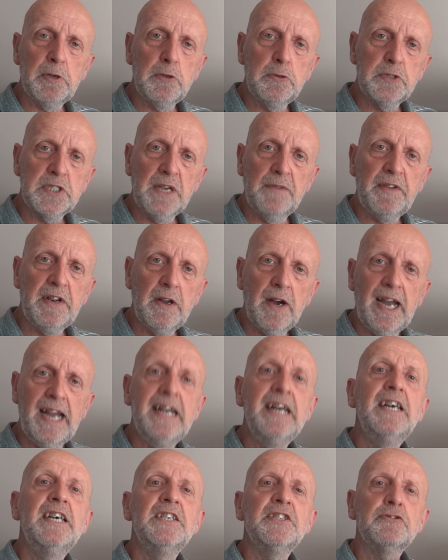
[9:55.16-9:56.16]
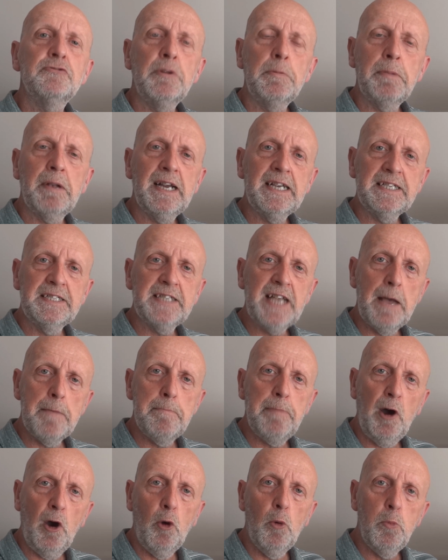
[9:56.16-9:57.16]
blue, something like that, to replace
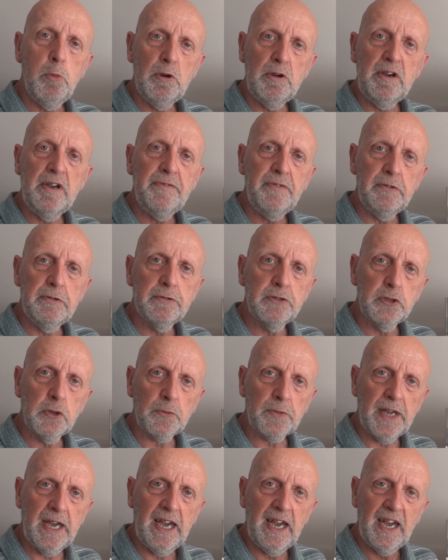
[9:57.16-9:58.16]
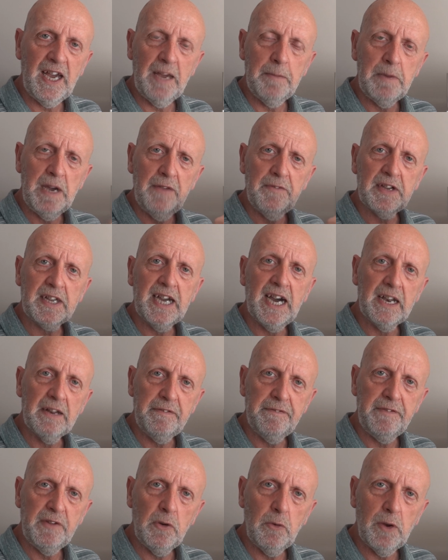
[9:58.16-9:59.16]
that bulb wherever you took that. It may have a colour
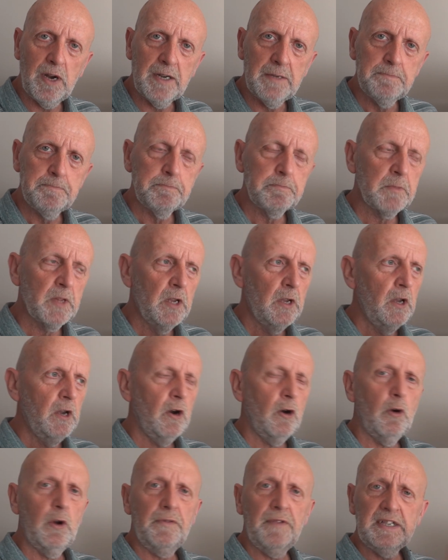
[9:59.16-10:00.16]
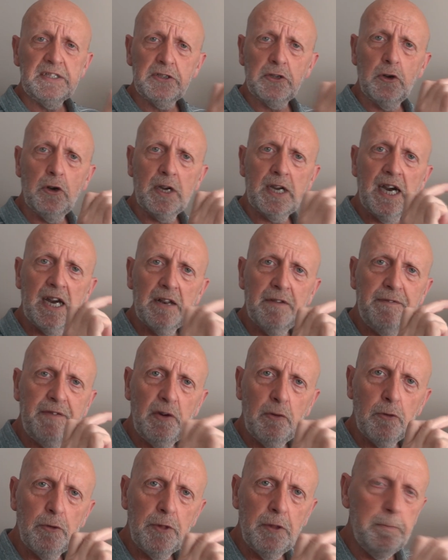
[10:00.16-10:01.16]
filter. Well, if it hasn't got a colour
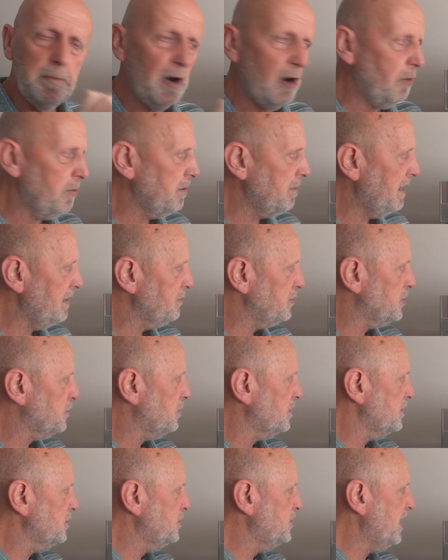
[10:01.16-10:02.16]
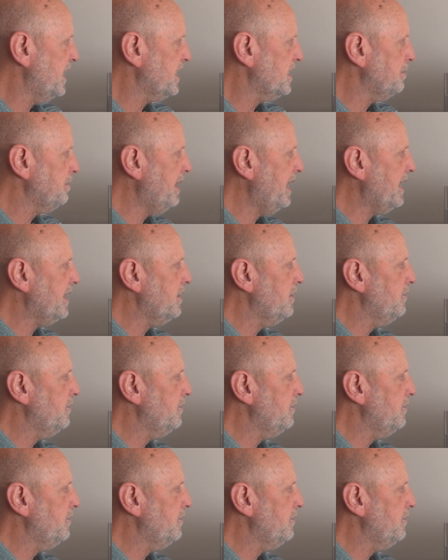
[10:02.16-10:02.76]
filter on the bulb, you may just want to check the back